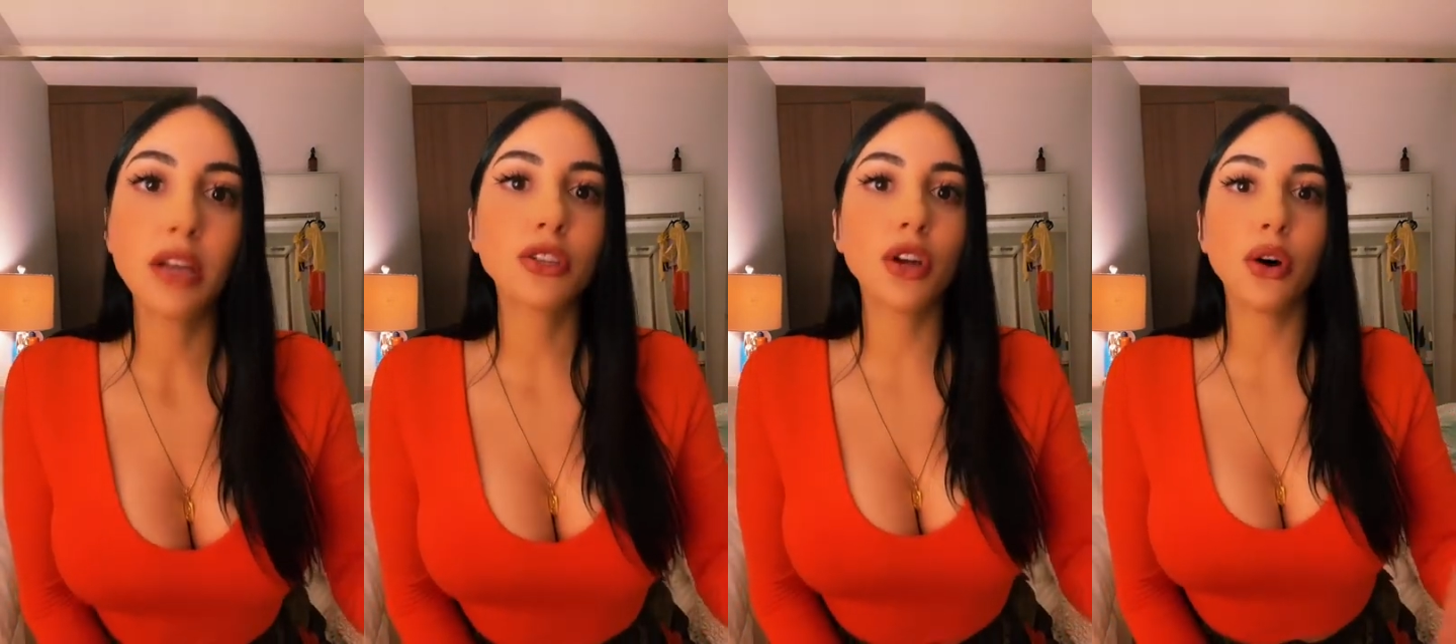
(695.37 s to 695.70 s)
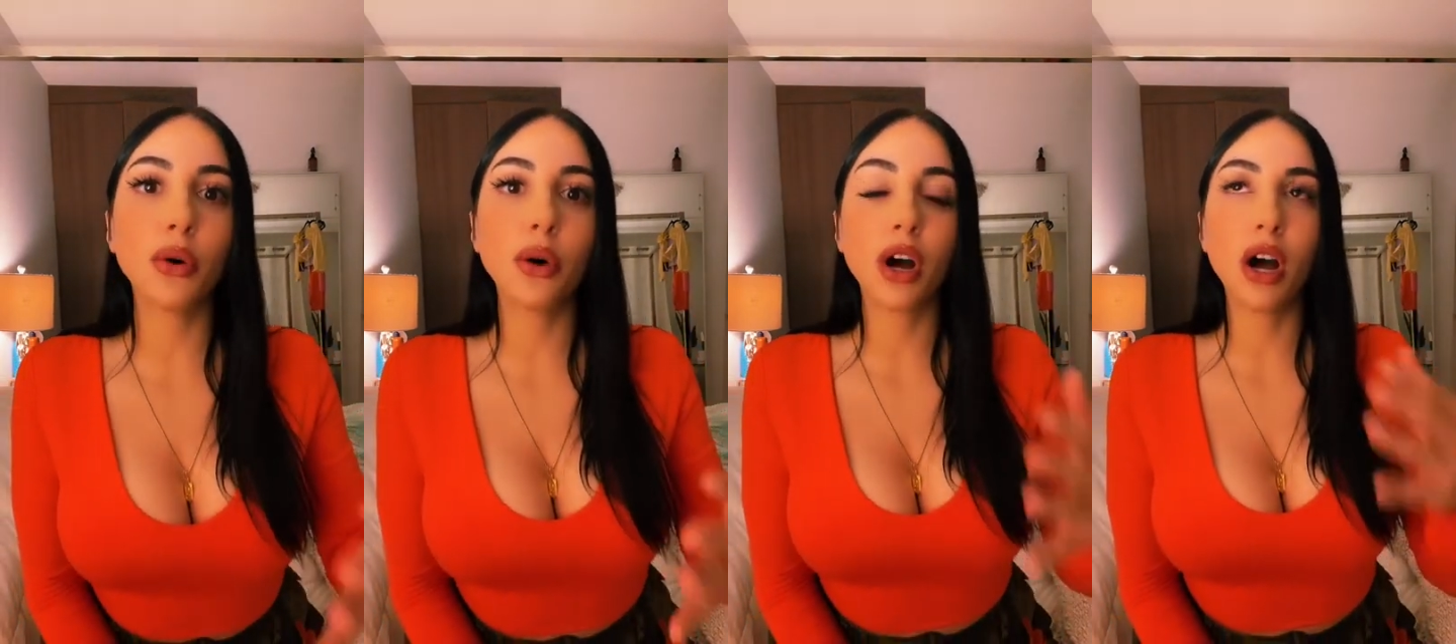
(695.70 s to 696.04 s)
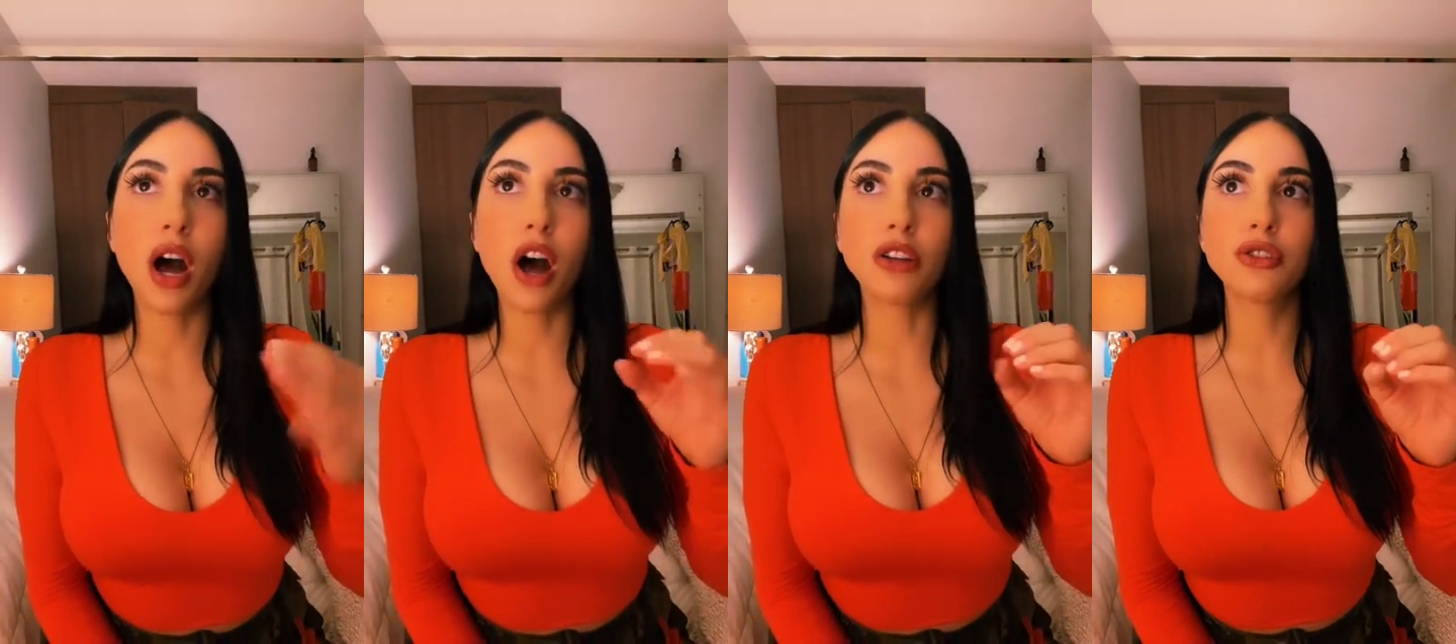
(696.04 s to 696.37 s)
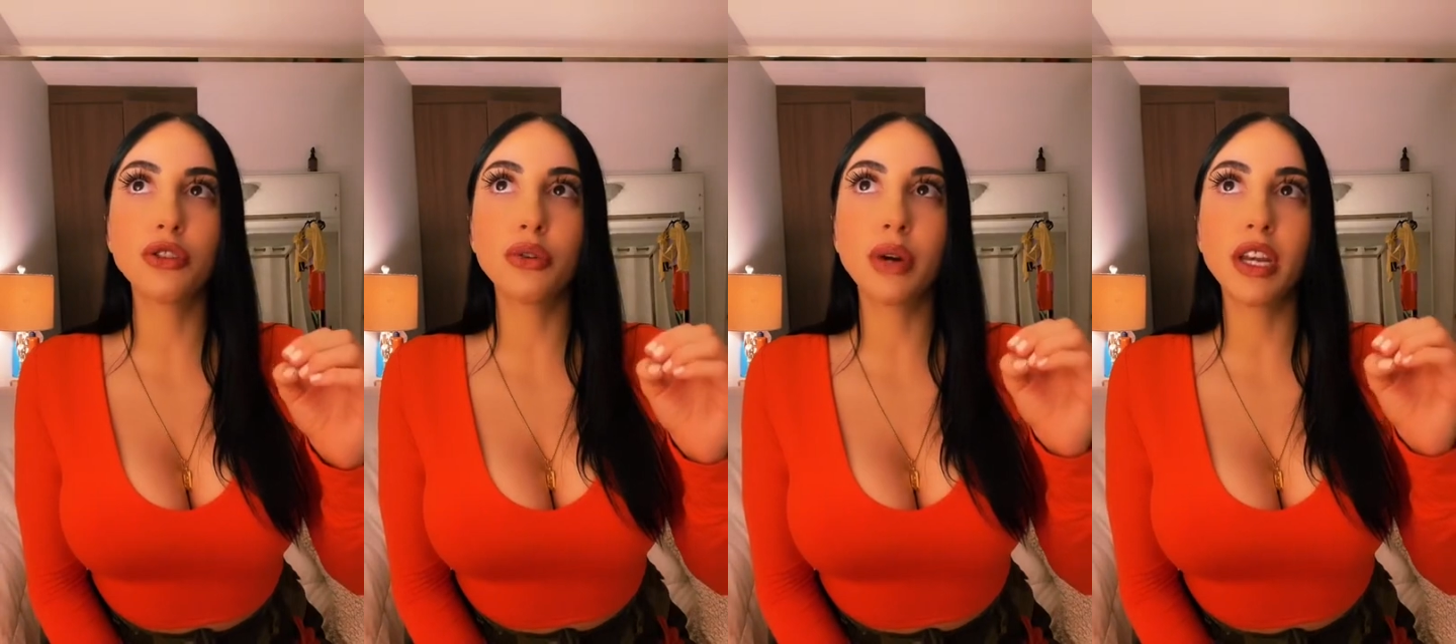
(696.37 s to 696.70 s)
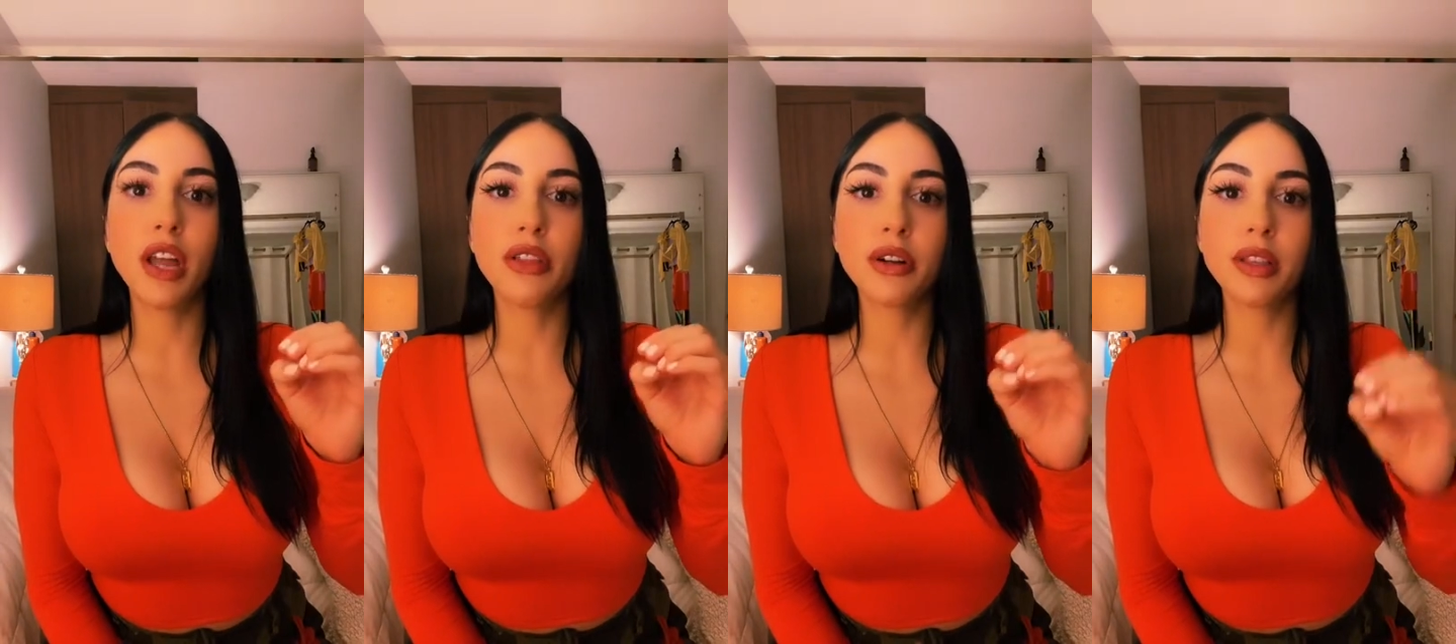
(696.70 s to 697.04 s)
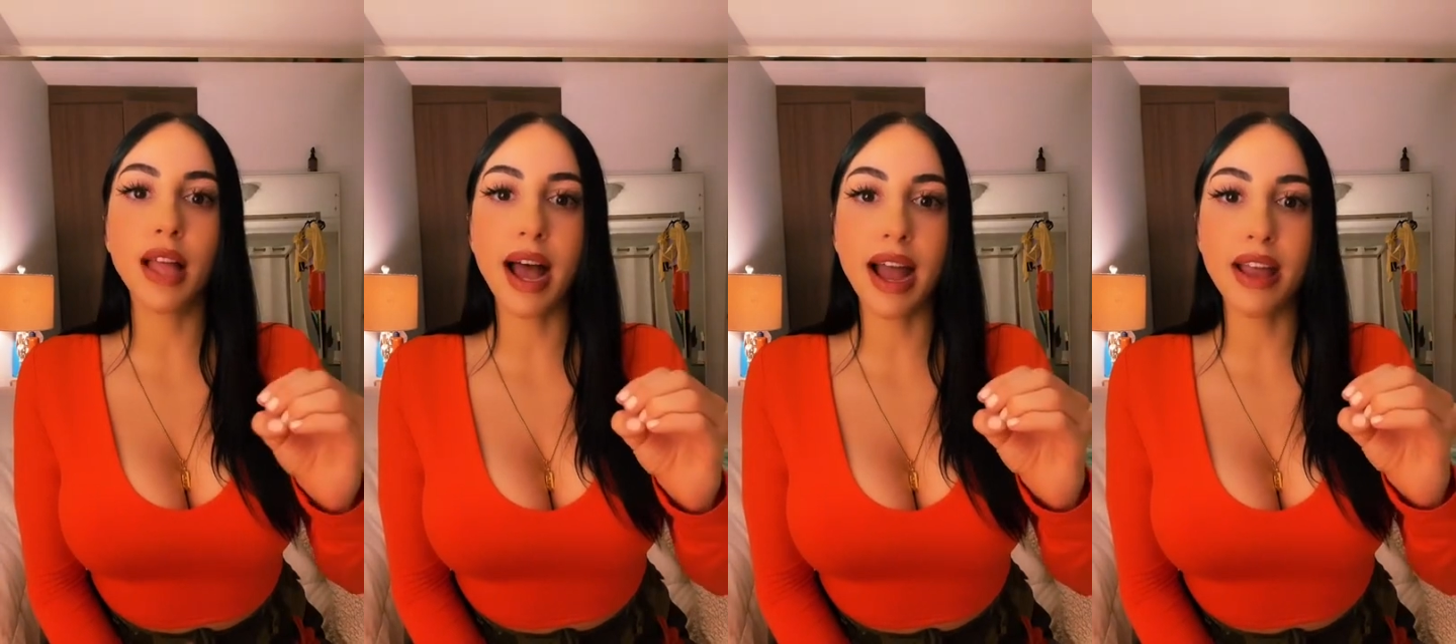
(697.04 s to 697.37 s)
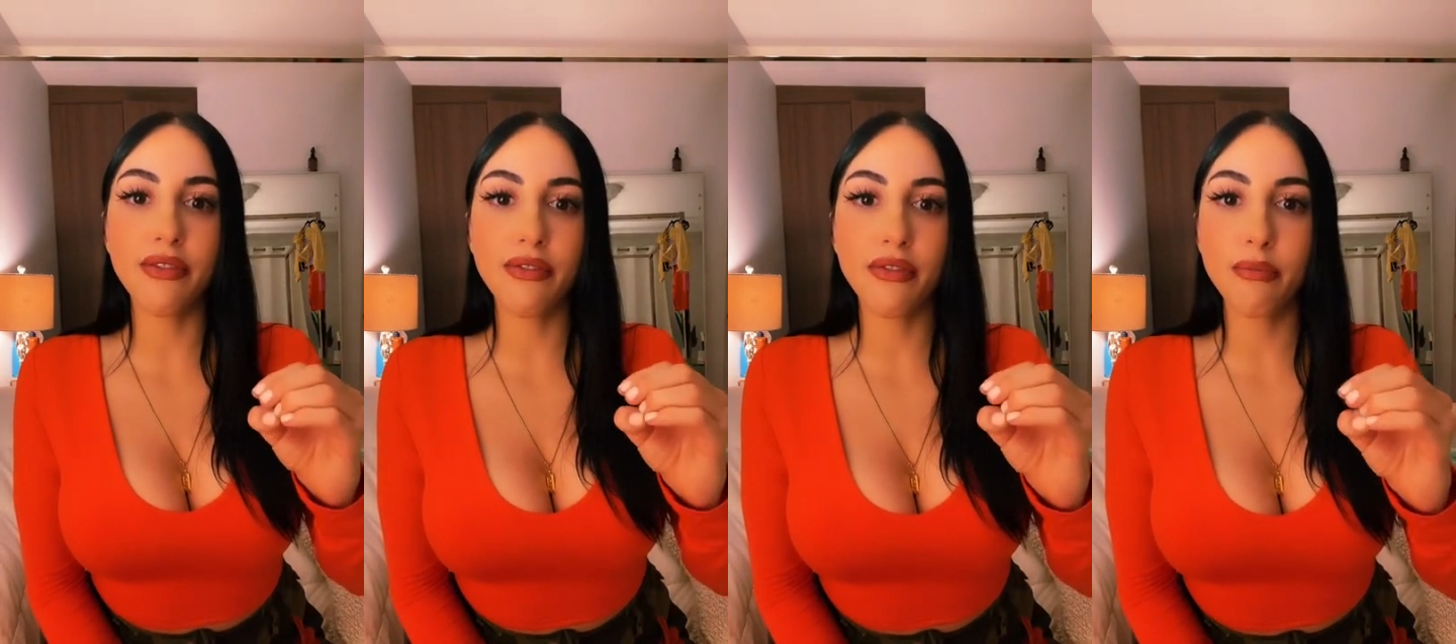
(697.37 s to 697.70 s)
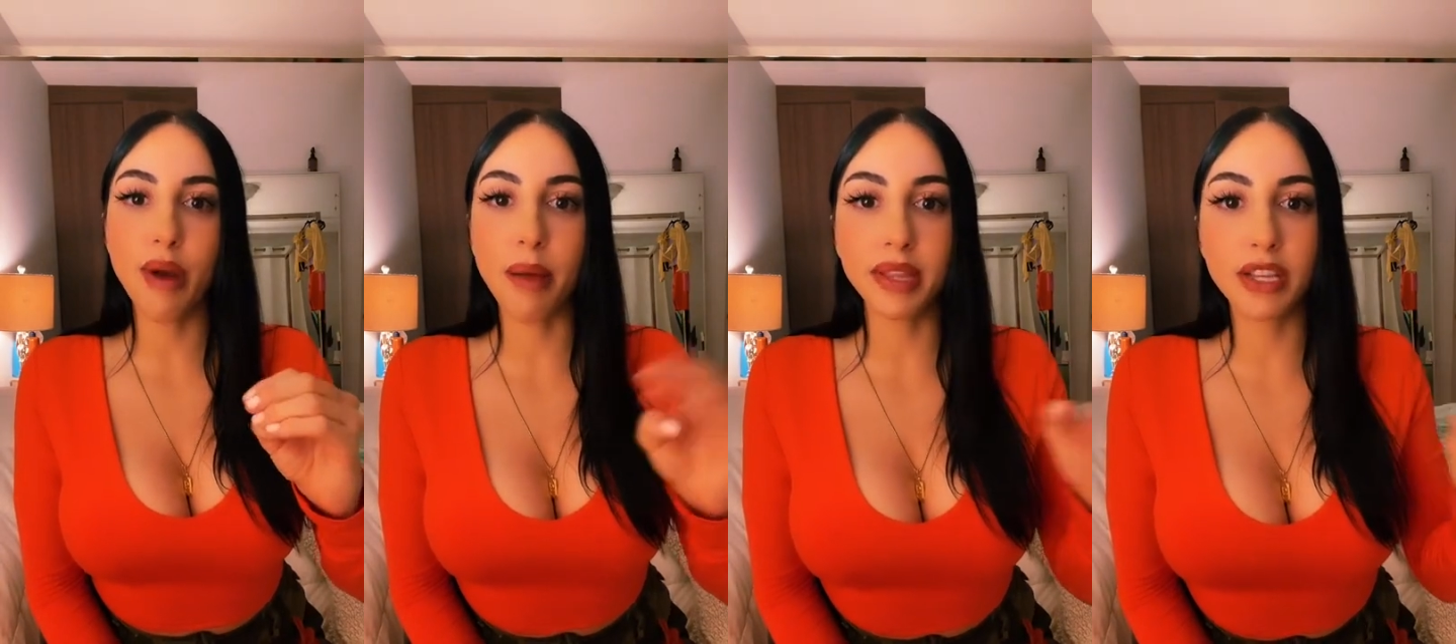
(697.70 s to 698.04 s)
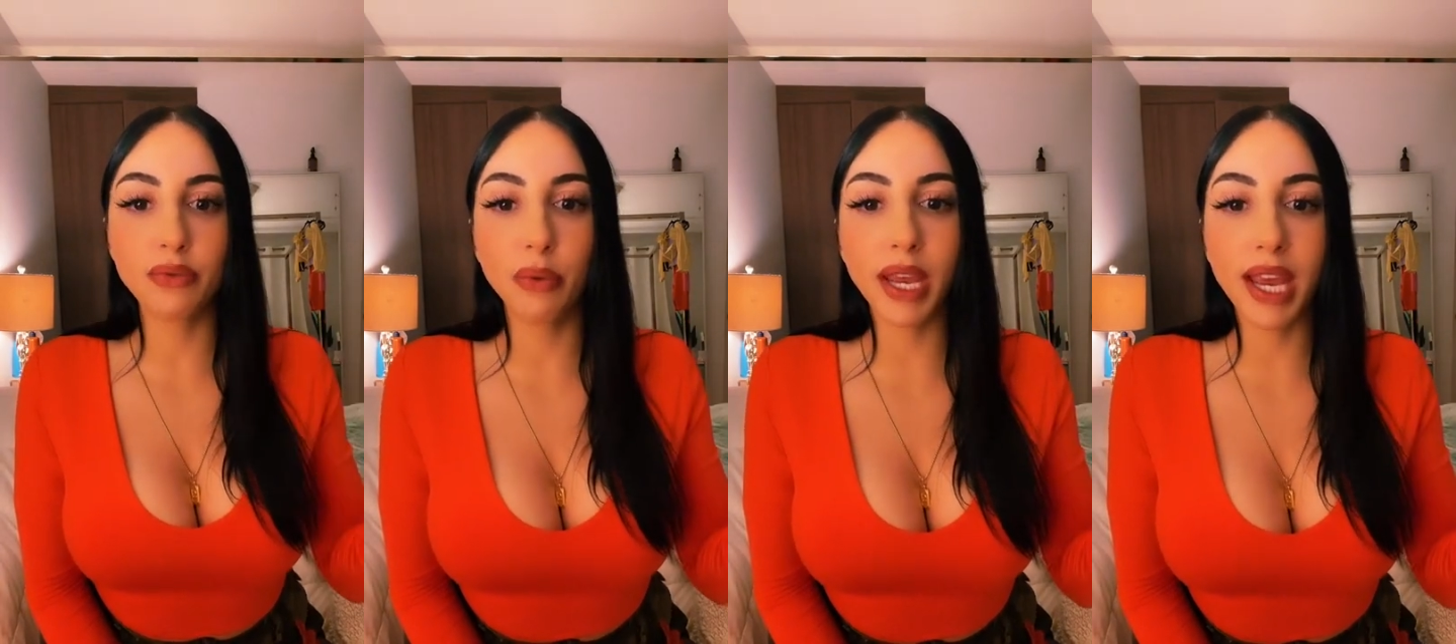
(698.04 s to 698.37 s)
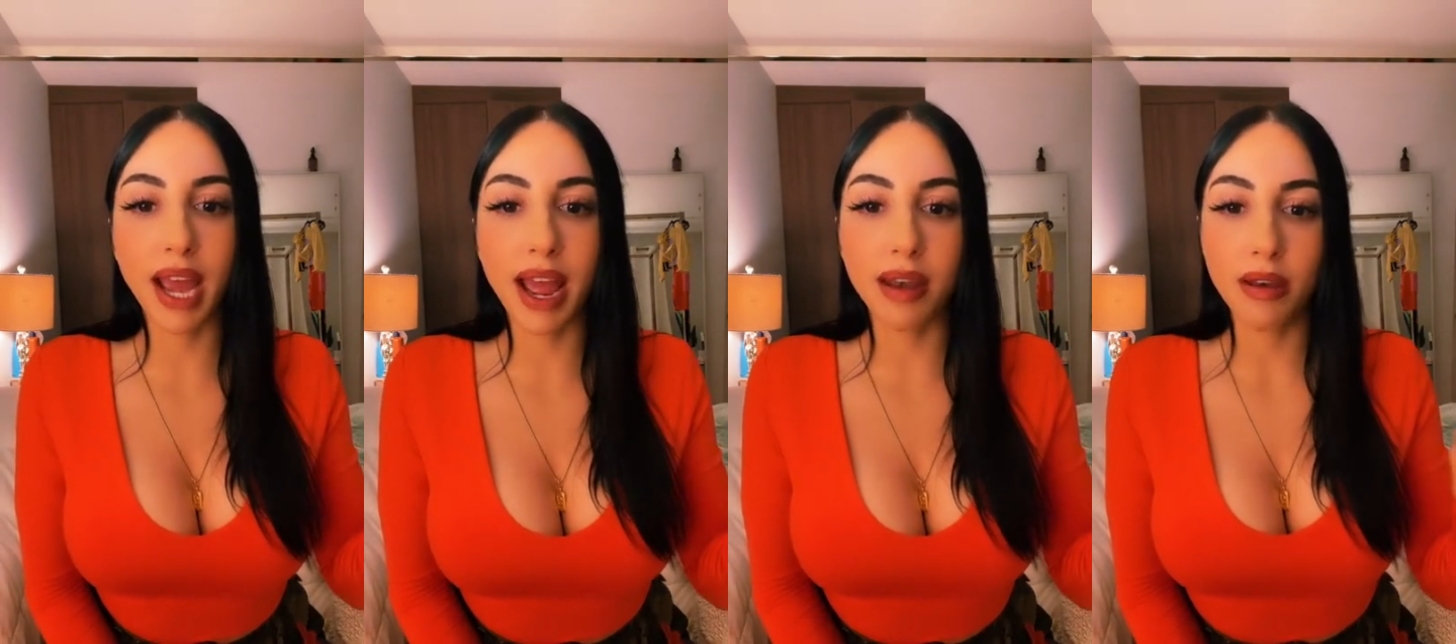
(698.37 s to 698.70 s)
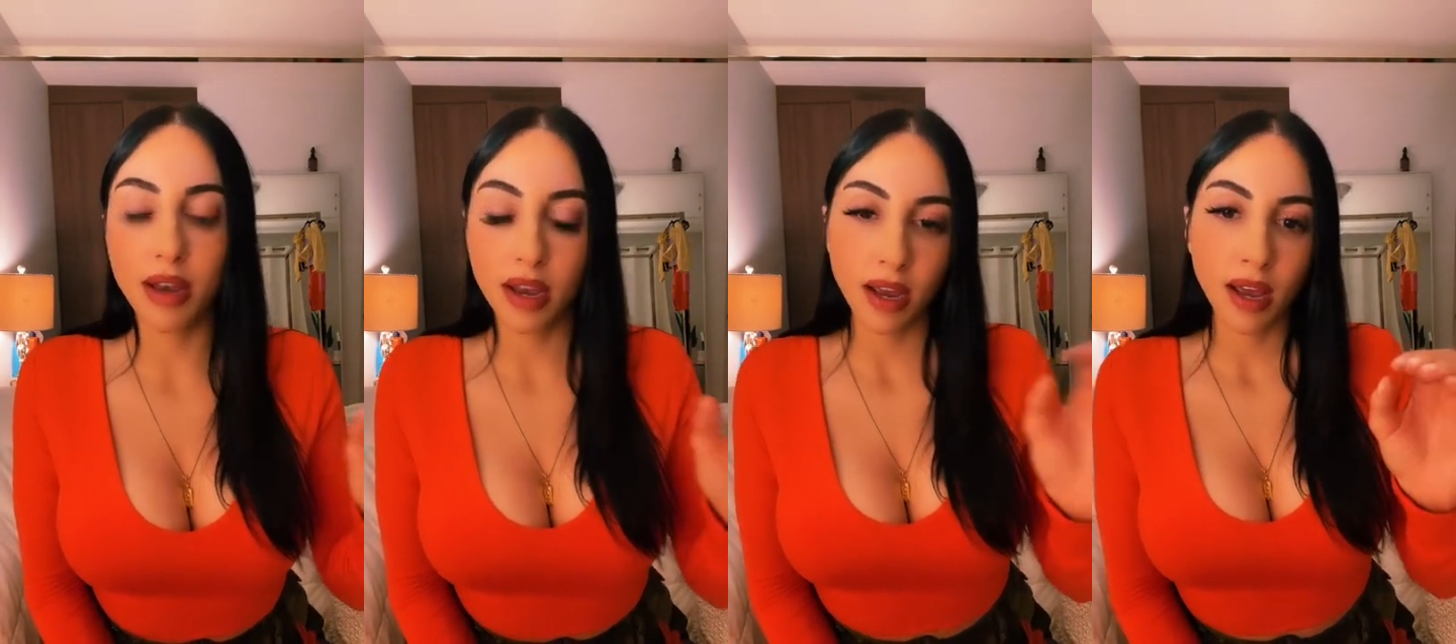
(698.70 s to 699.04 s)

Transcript: So I'll do another live probably this weekend